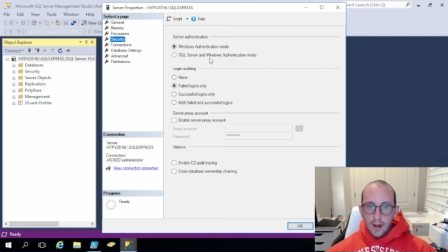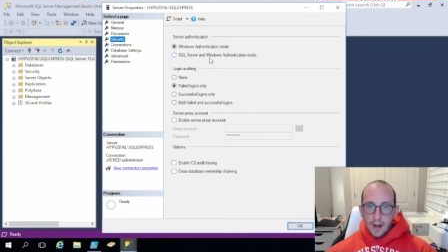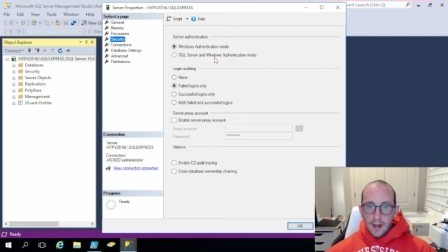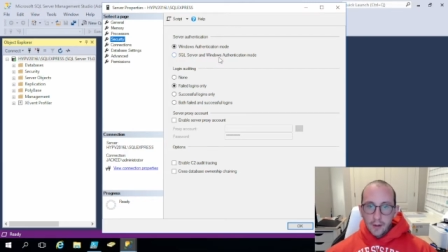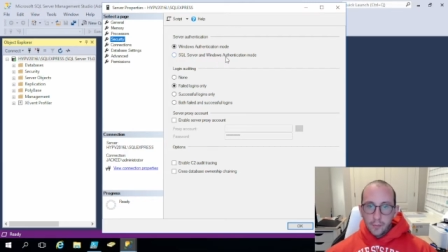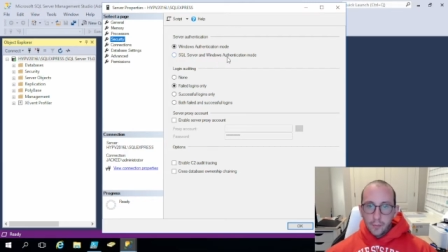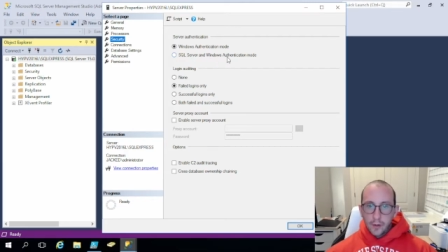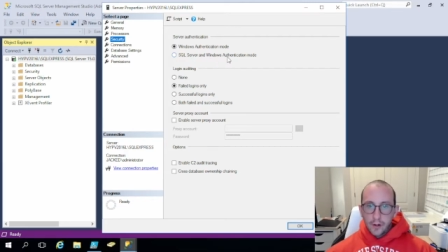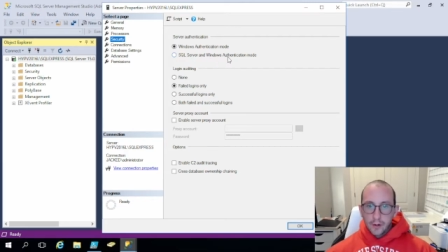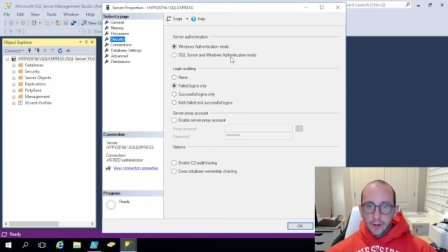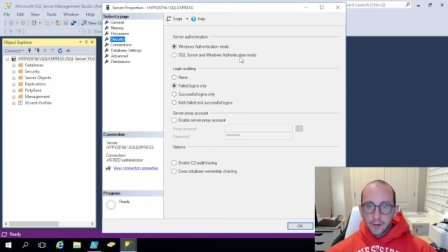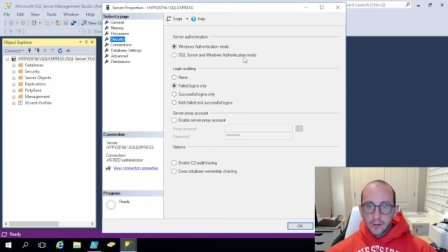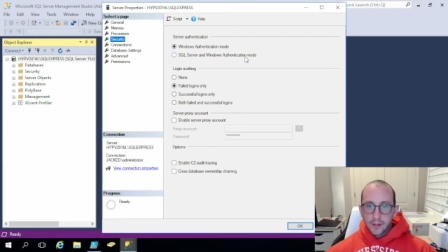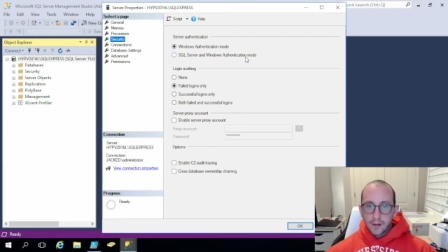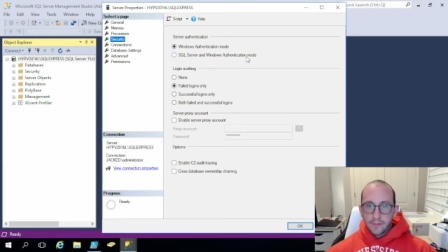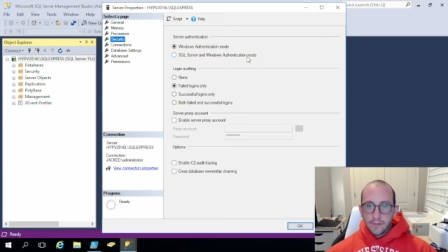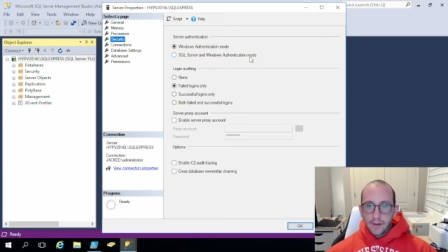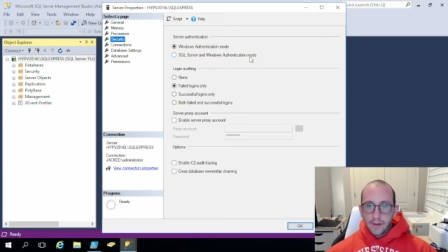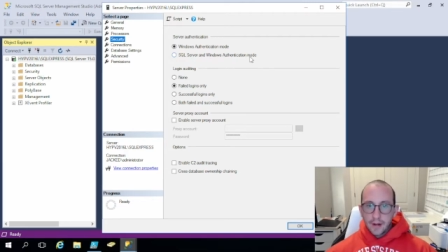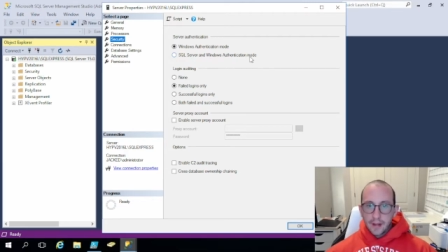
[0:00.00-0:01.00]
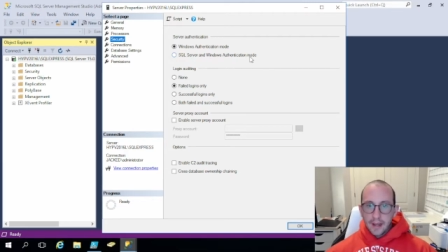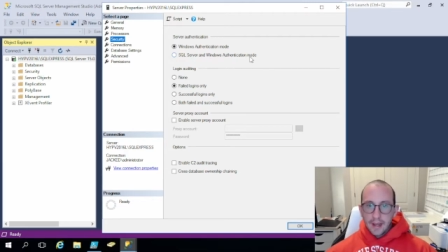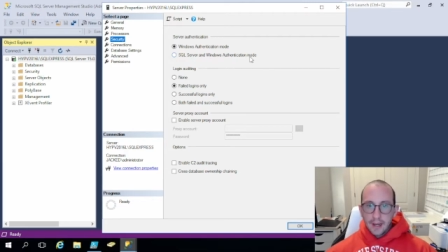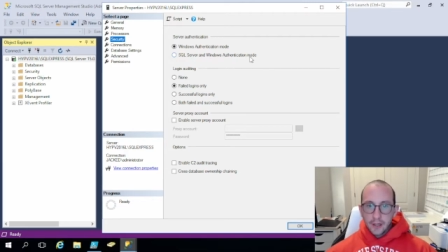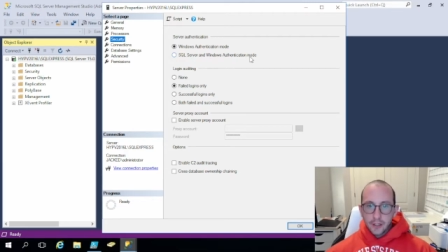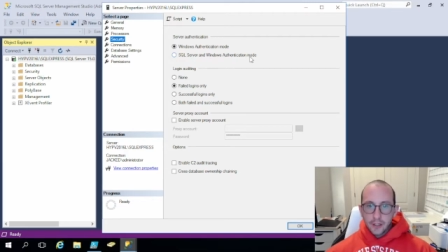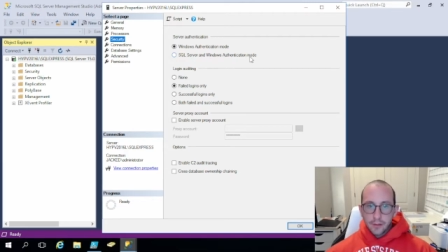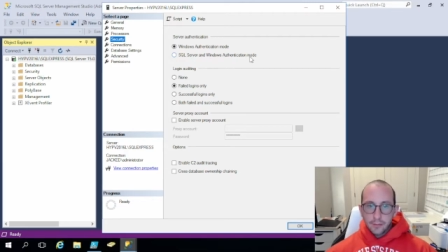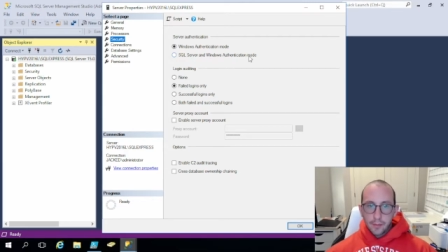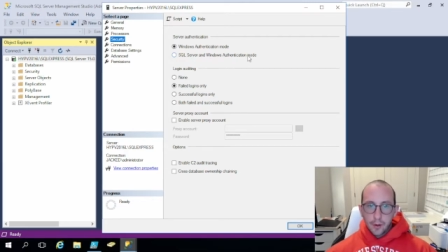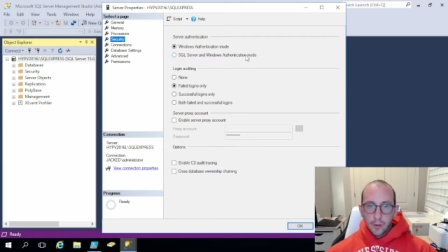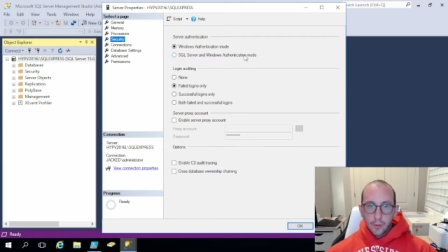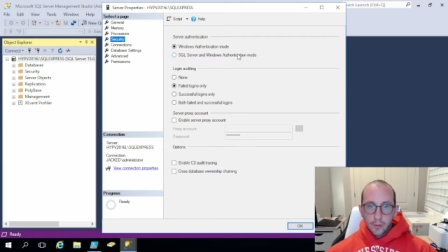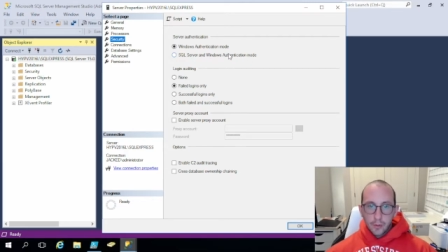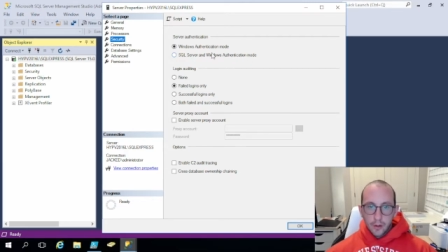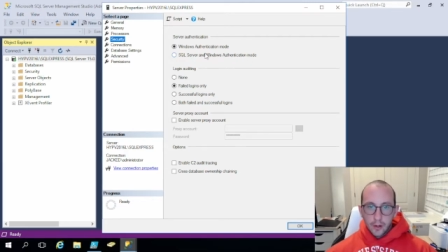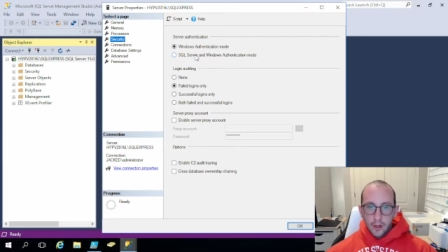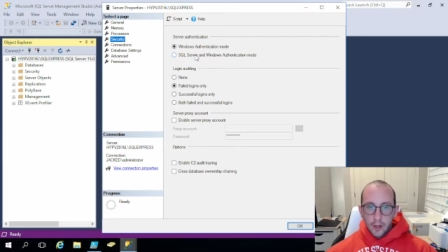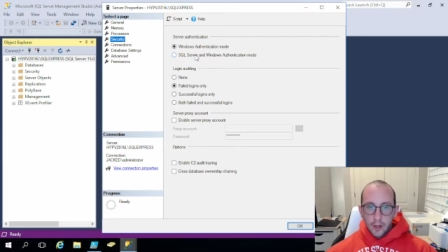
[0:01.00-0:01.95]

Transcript: and Windows authentication mode.